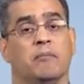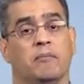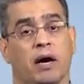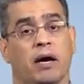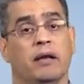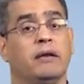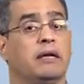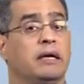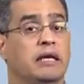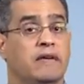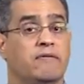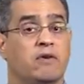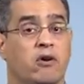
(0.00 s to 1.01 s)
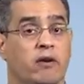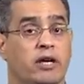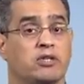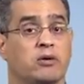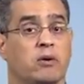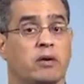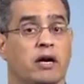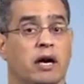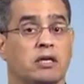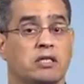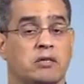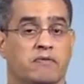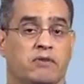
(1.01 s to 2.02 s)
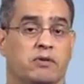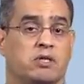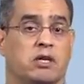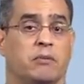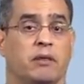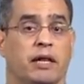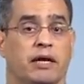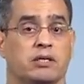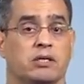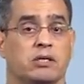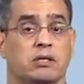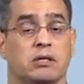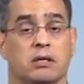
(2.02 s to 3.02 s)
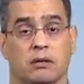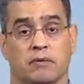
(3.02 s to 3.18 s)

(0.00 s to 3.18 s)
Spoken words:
But if you create your own custom view subclasses,